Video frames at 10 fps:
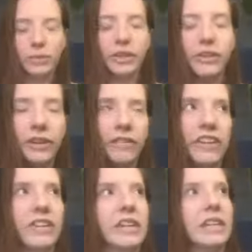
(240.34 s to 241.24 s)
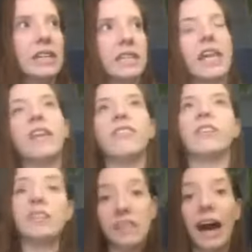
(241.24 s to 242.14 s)
we are very safe
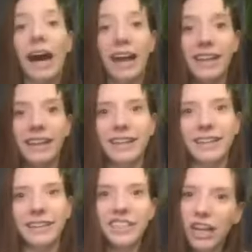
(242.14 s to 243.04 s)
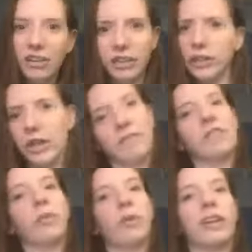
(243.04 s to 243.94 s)
inside a shelter of
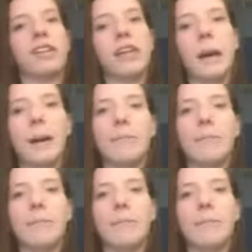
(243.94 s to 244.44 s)
sorts,